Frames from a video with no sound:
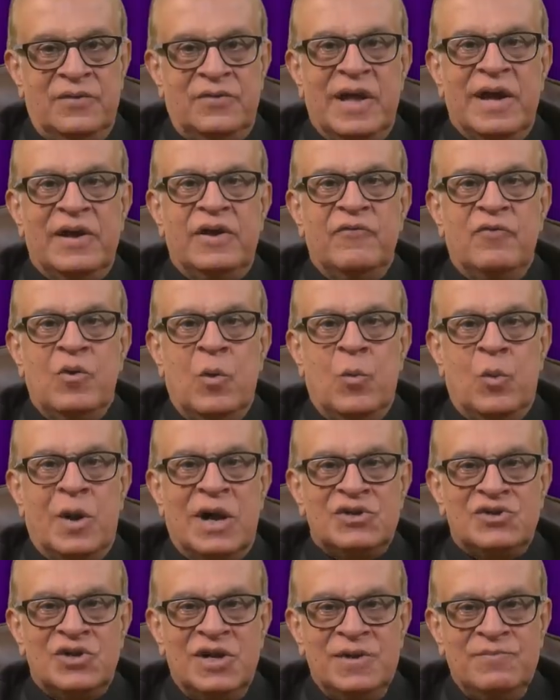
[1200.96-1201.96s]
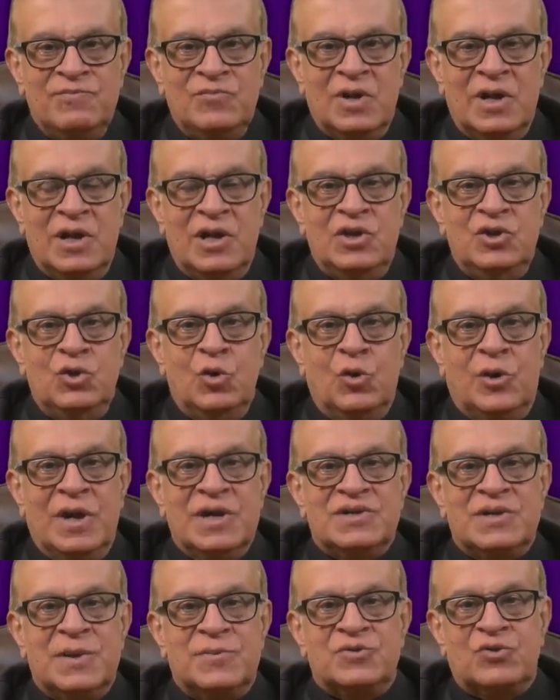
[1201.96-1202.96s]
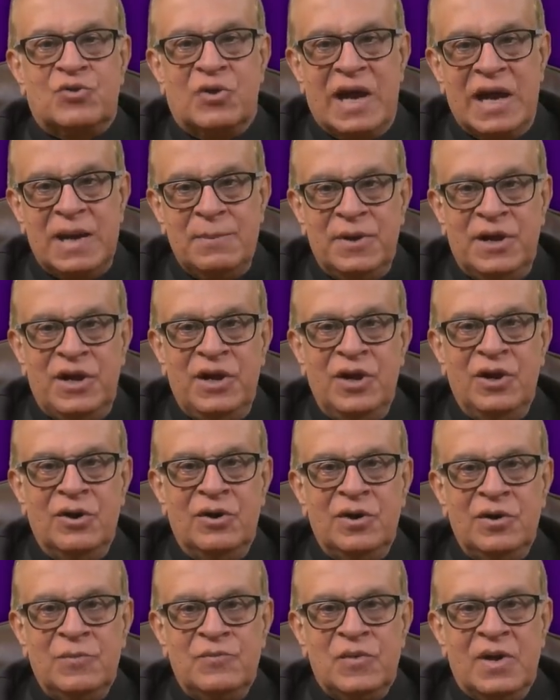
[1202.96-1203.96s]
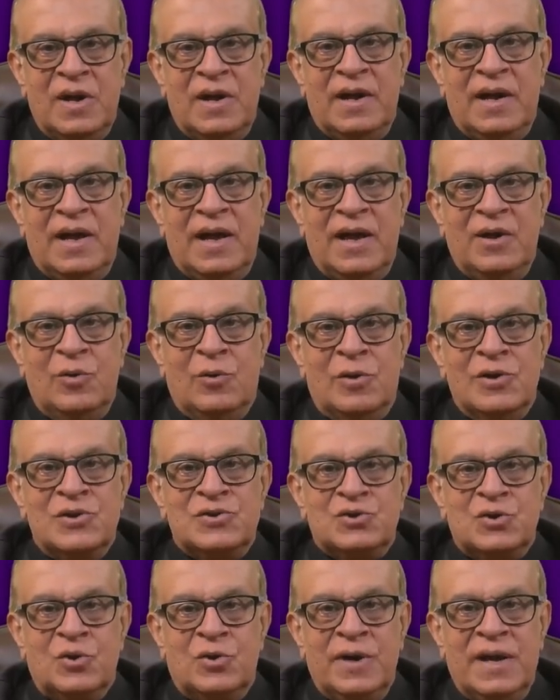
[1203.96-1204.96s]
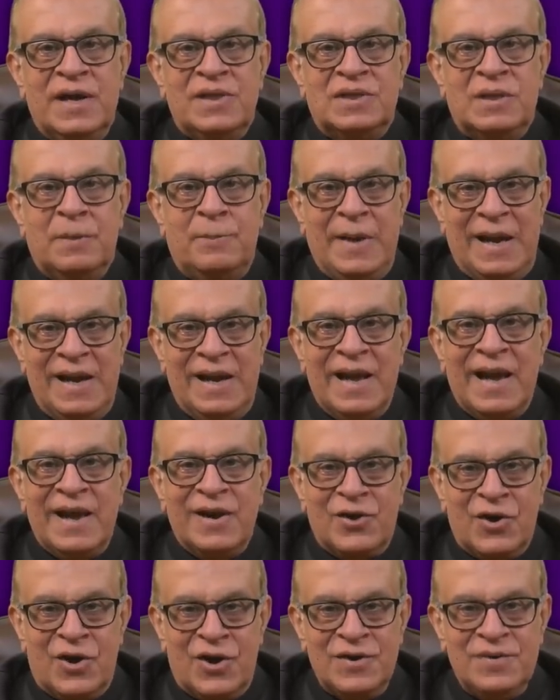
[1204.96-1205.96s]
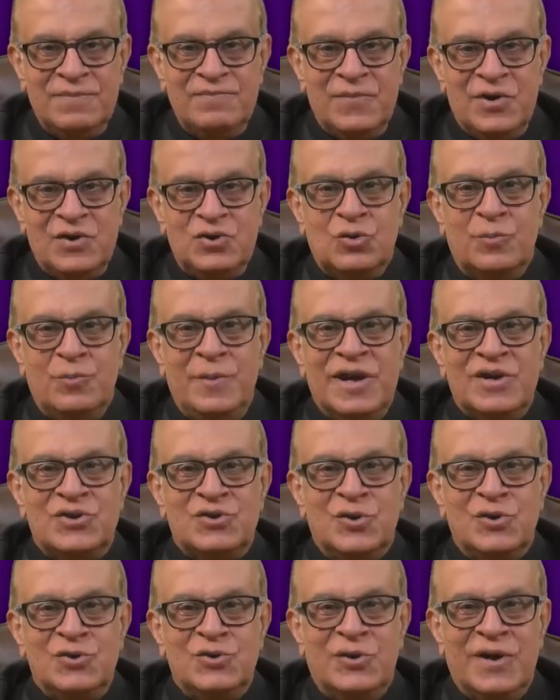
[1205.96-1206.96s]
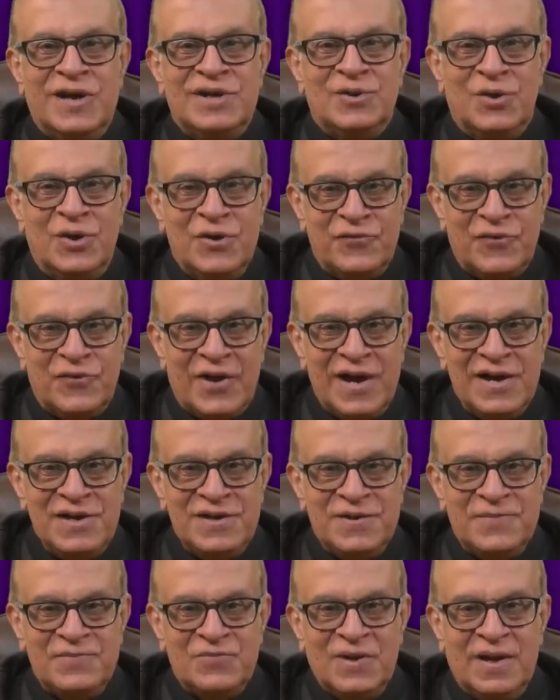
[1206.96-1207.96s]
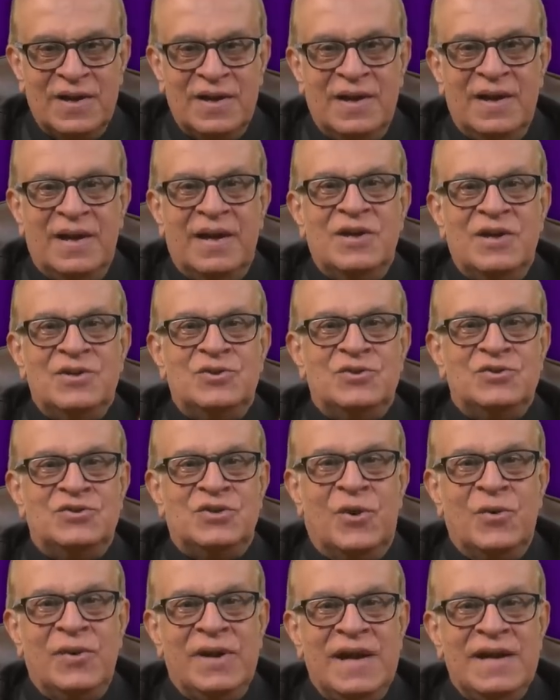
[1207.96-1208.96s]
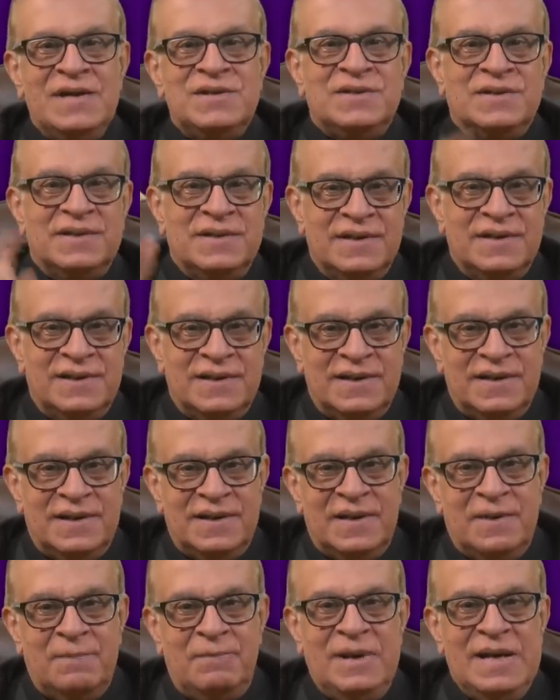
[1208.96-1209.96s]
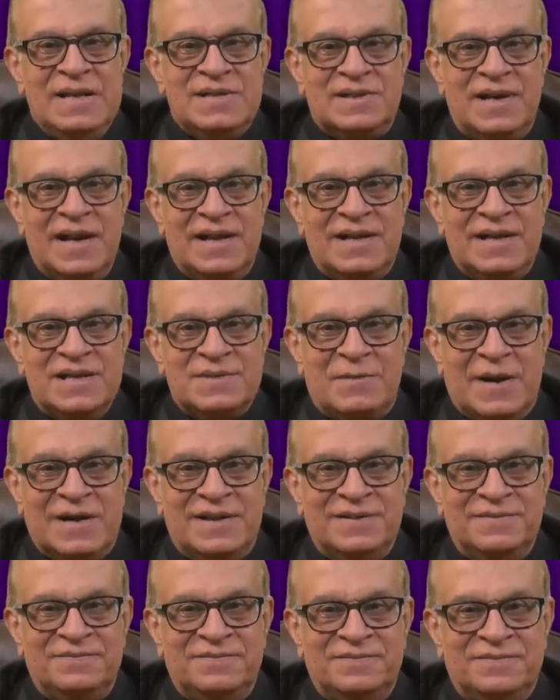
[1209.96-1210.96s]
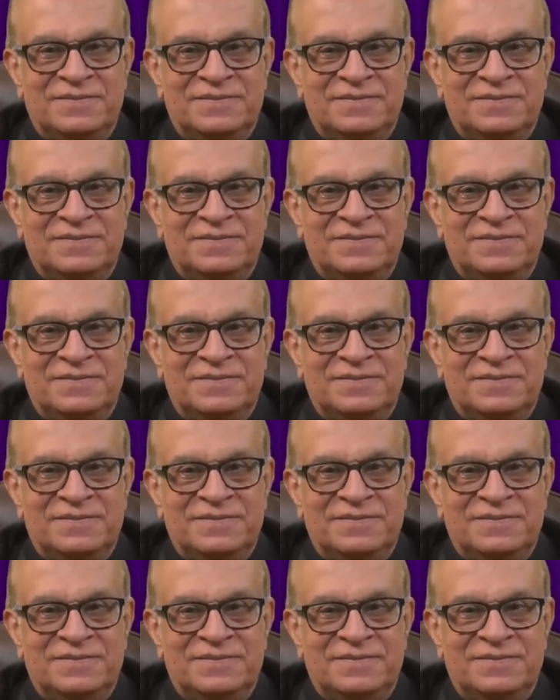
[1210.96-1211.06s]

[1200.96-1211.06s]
Thank you for watching. You can subscribe here and also hit the bell icon to make sure you get notified. To donate, please click this button.